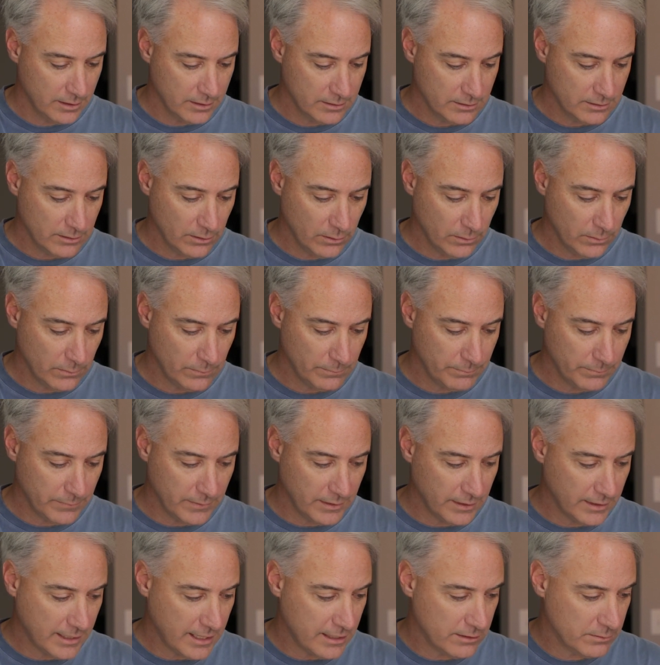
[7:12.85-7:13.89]
So
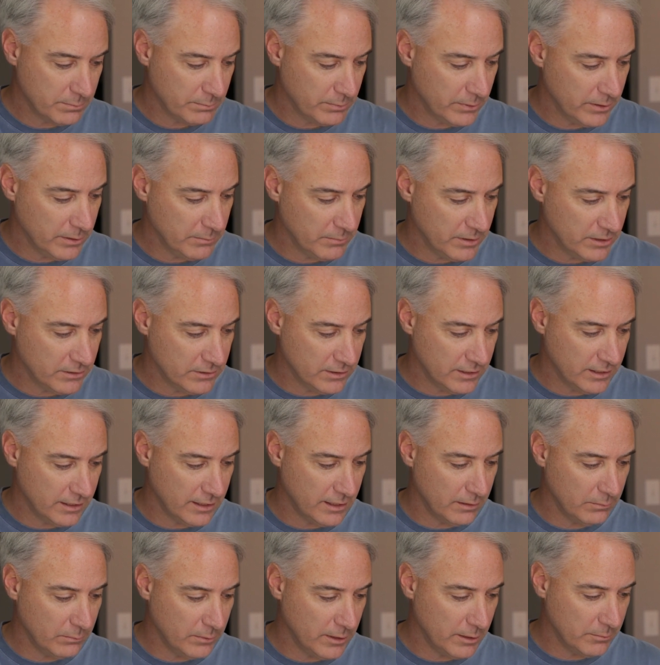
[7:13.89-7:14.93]
that's pretty much
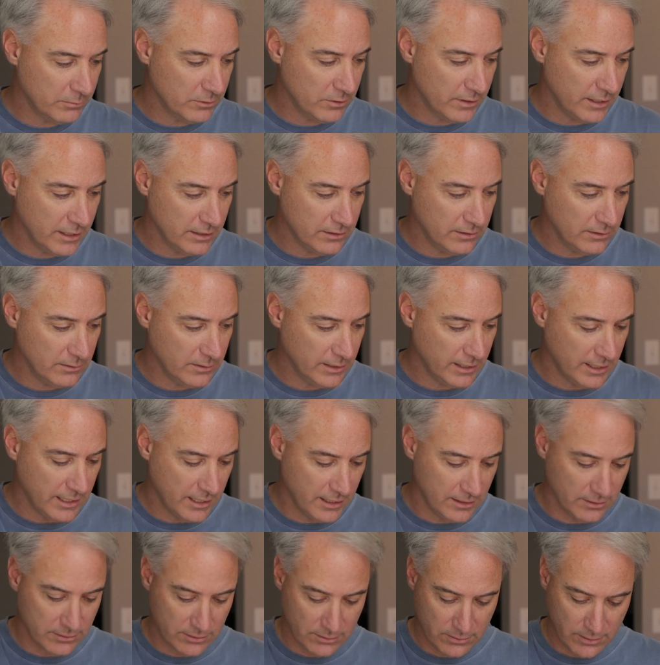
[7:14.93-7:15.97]
it. What I'm trying to do
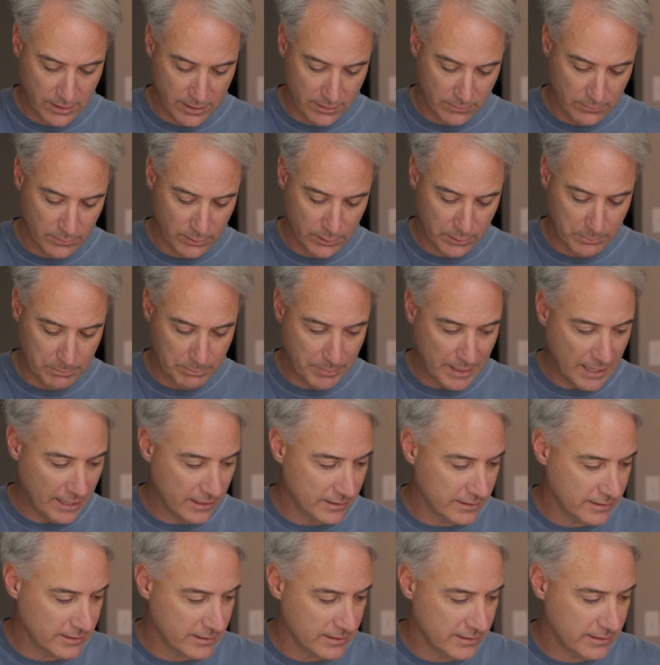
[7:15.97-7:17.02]
again is create a really
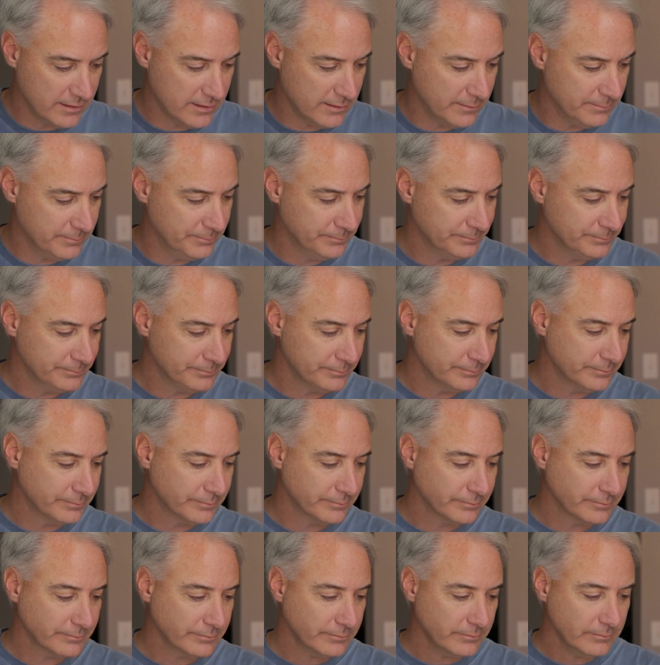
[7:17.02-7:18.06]
balanced system.
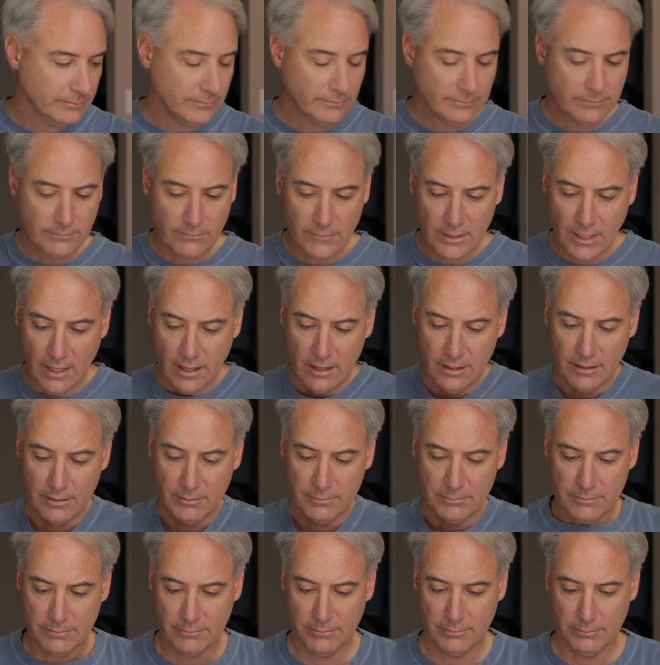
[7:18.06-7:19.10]

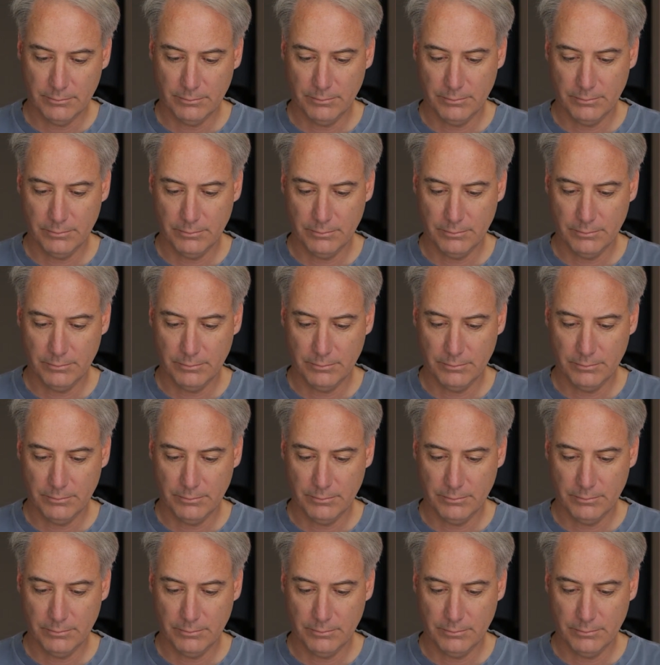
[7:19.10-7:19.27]
Um,